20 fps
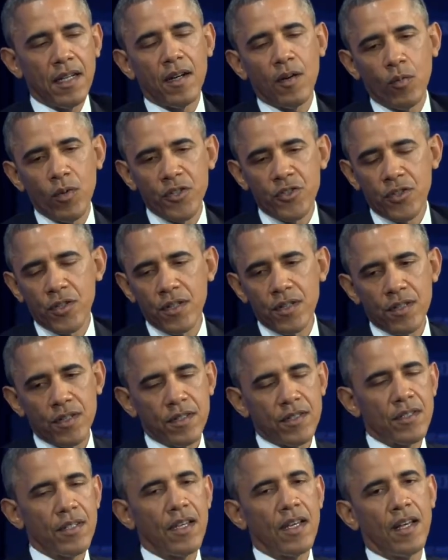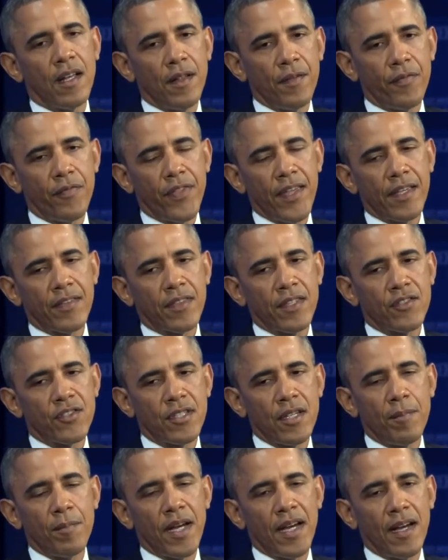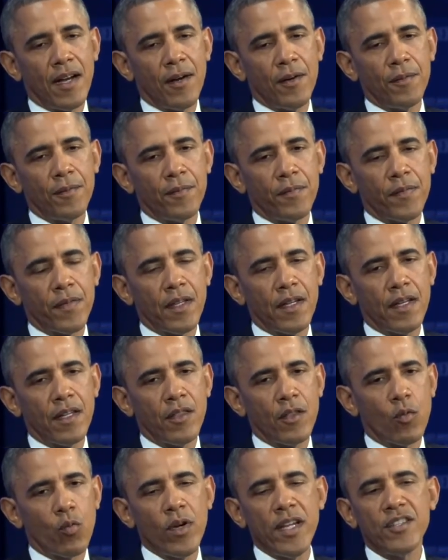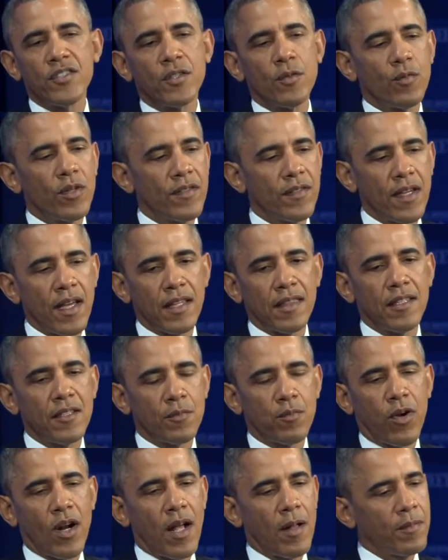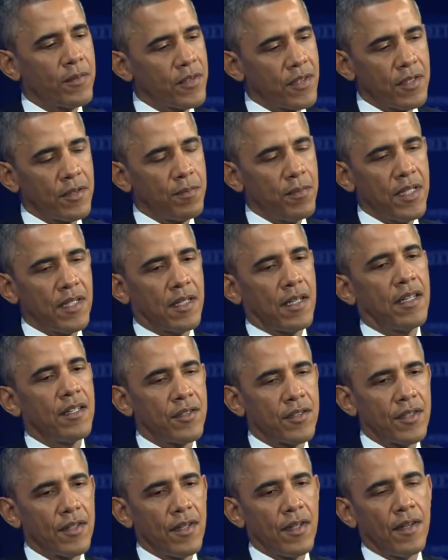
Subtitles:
we shouldn't think that somehow the reason we've got these problems is because